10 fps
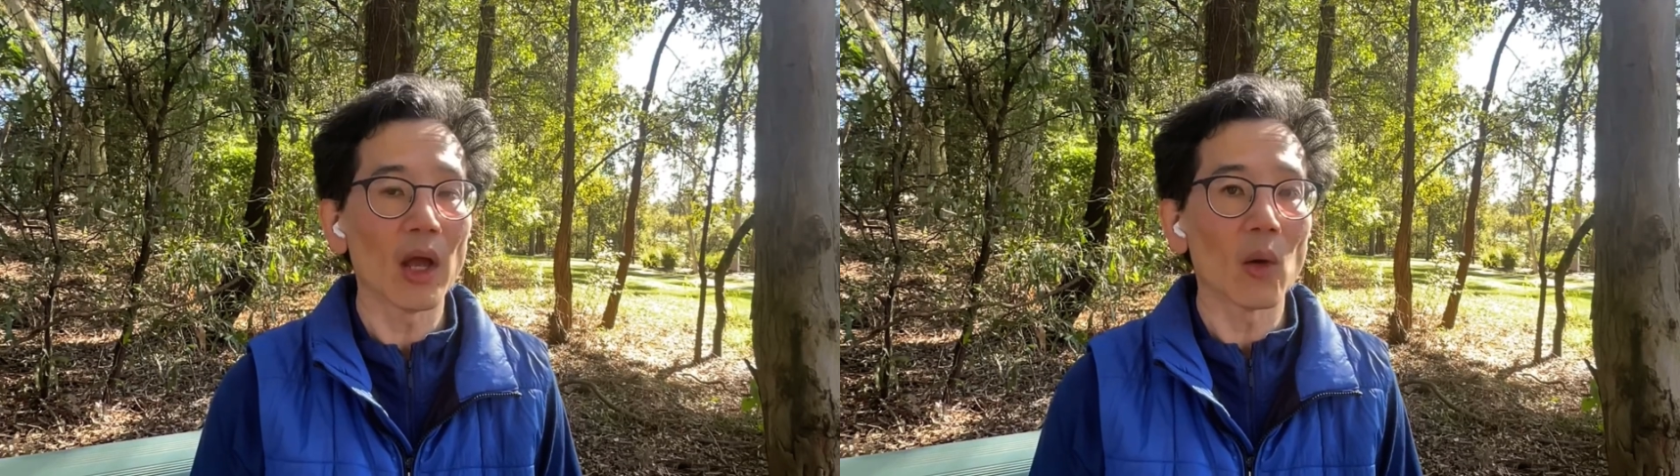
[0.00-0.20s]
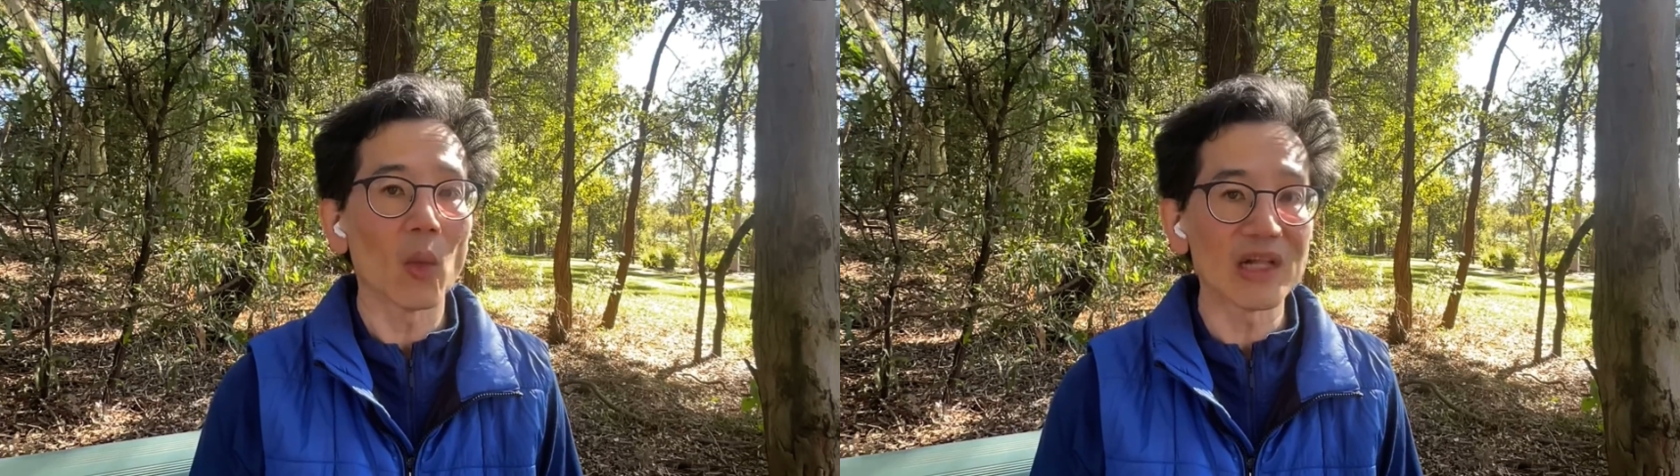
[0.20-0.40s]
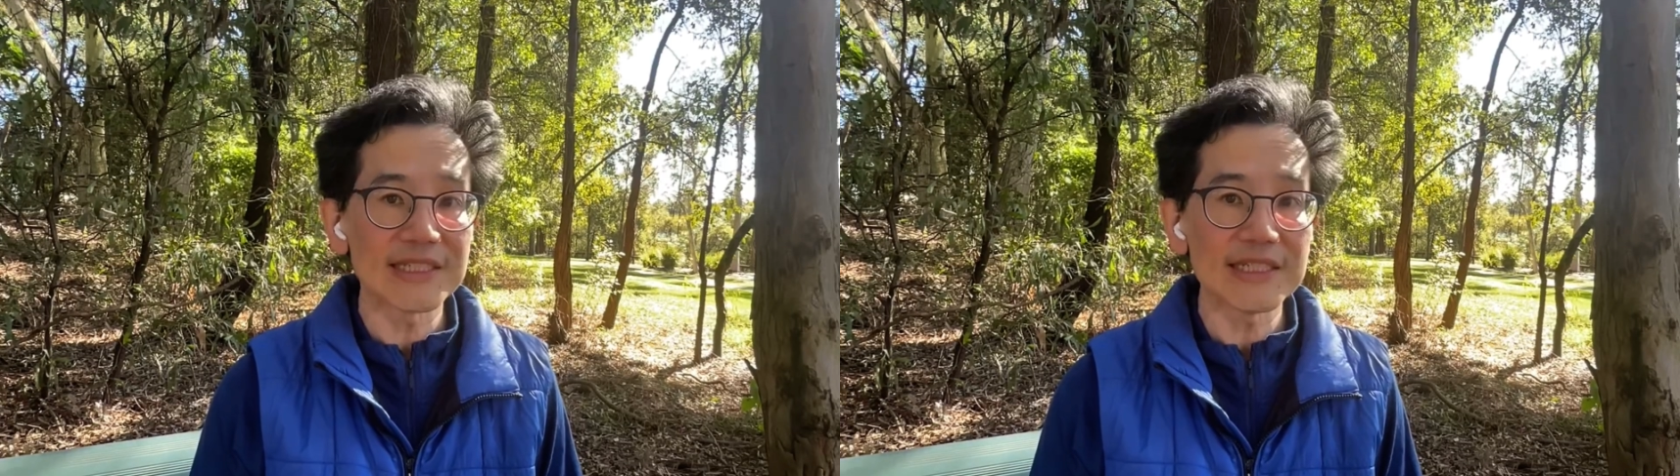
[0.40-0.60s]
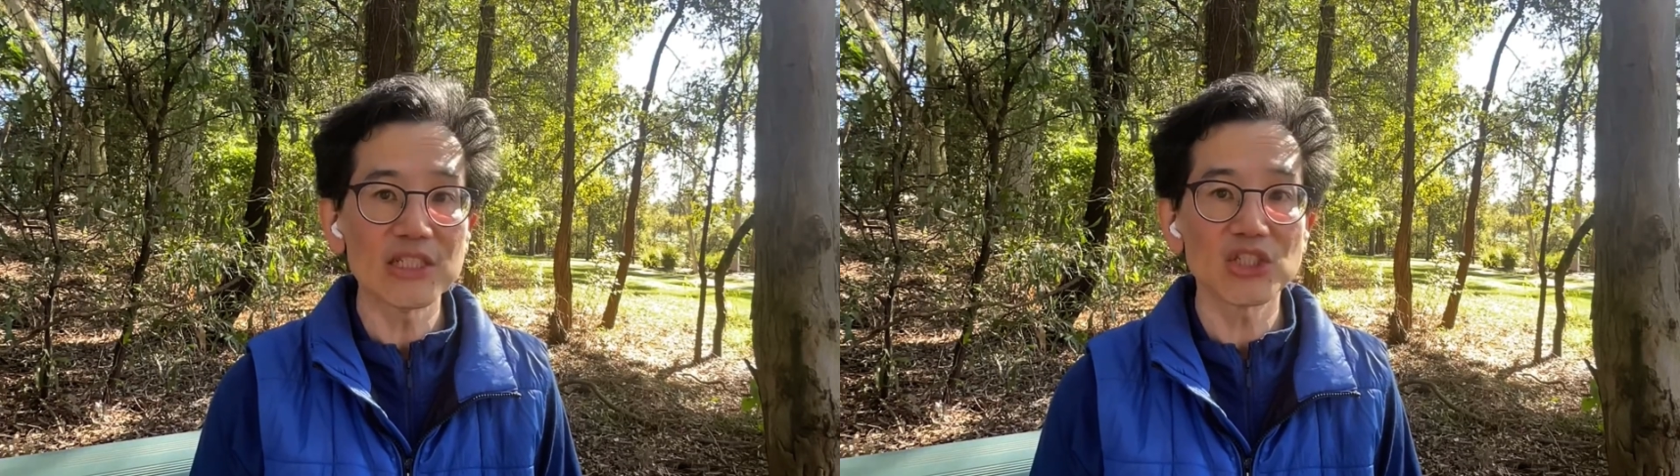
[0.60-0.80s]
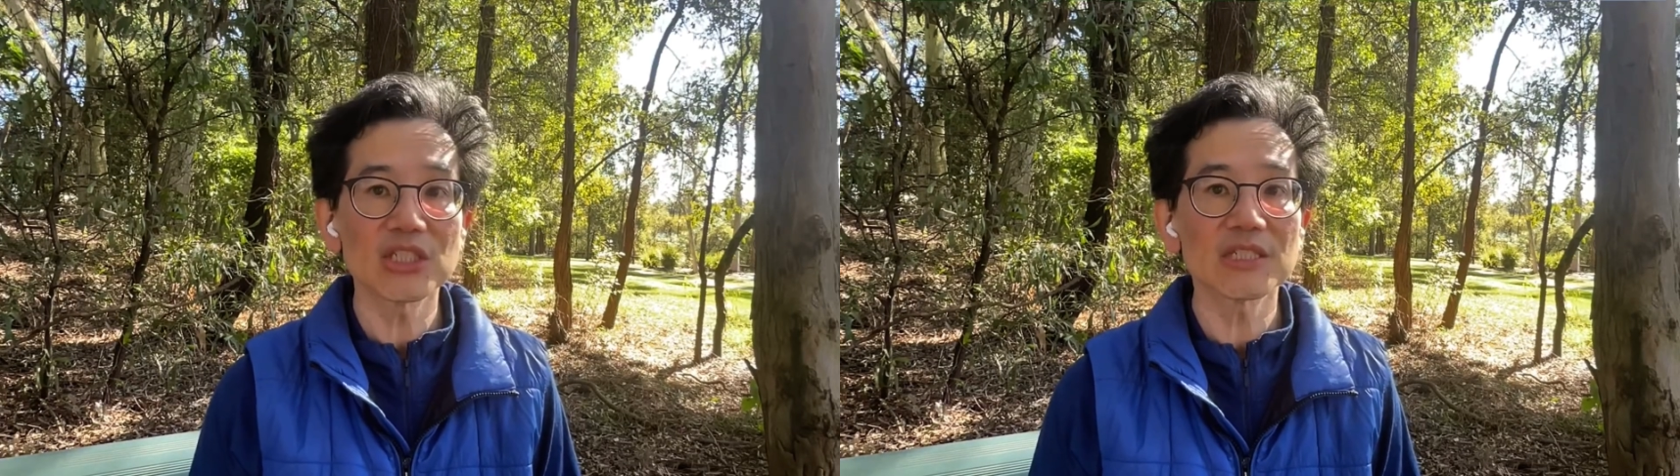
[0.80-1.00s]
while
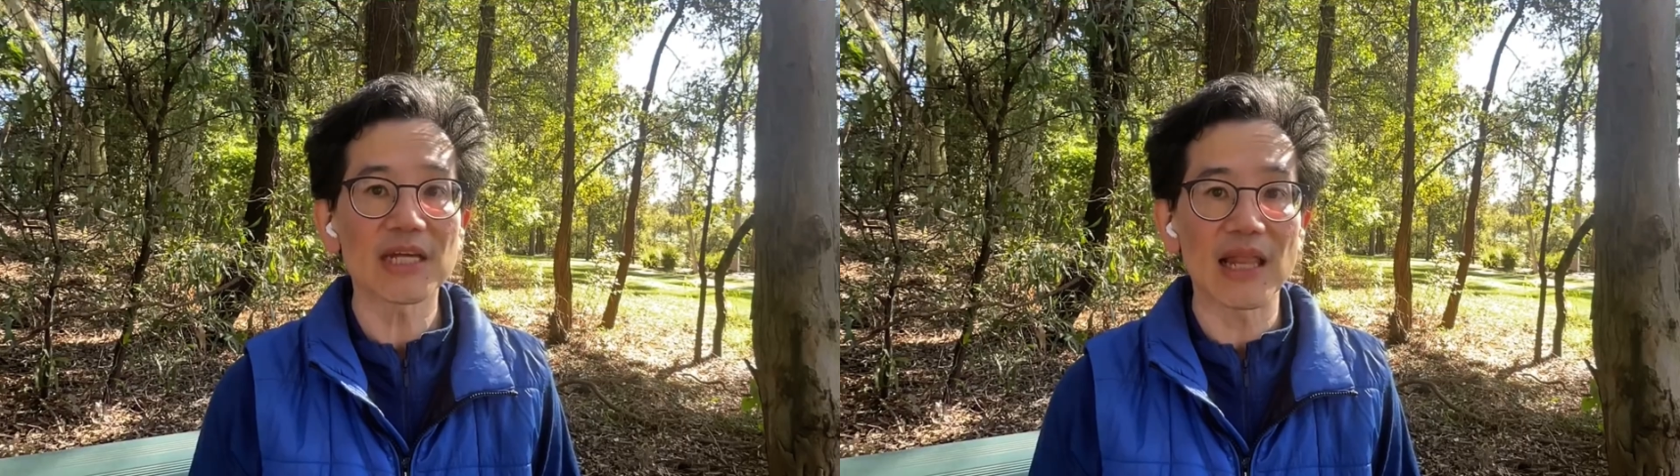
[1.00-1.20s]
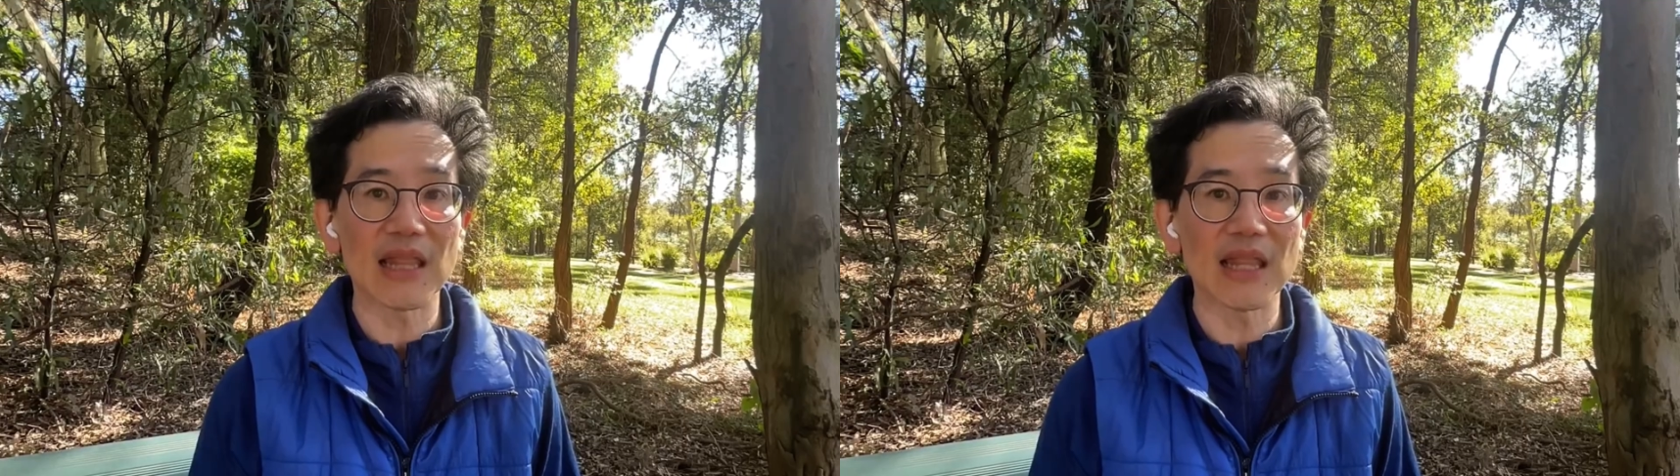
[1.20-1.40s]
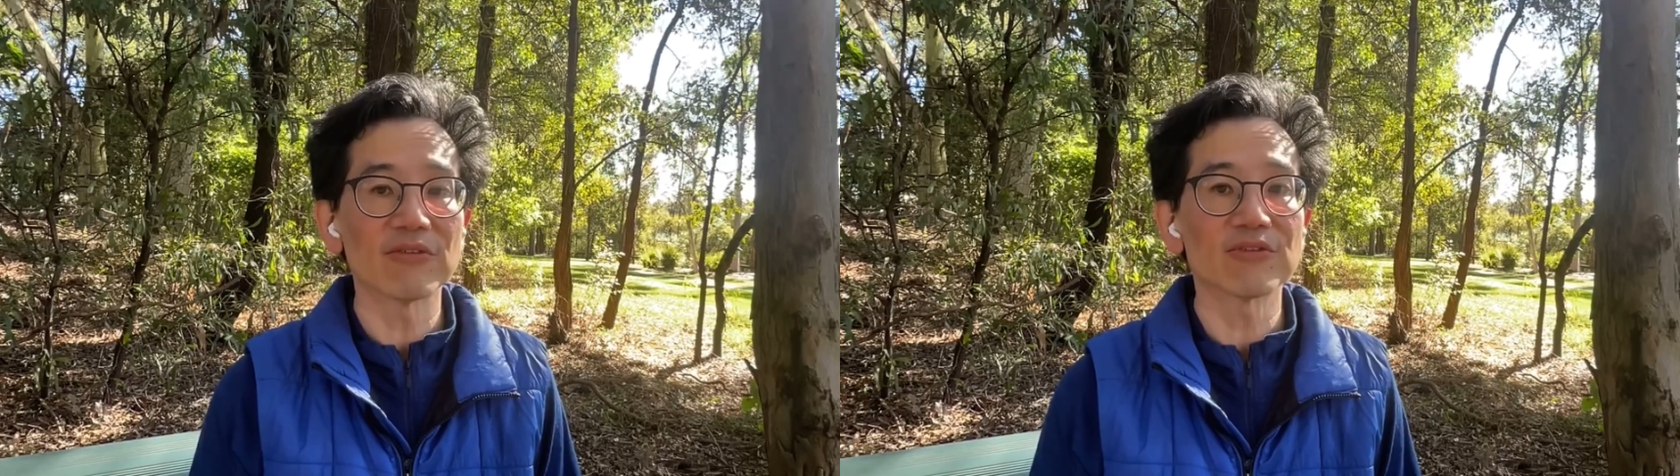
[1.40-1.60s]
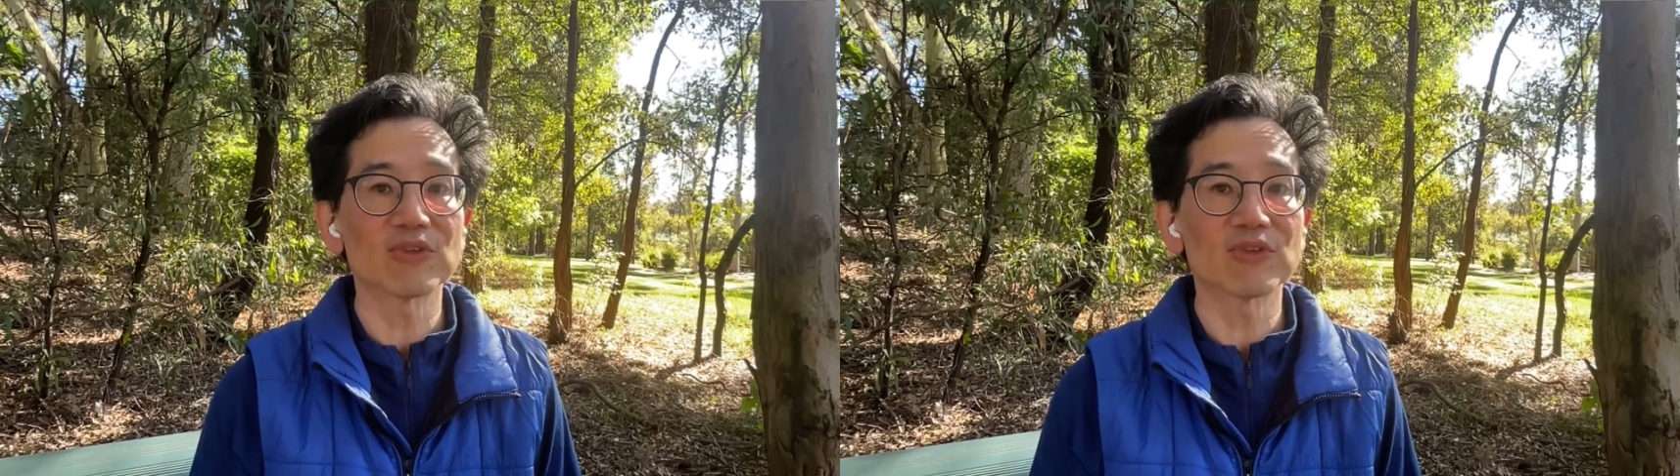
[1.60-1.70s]
teachers are left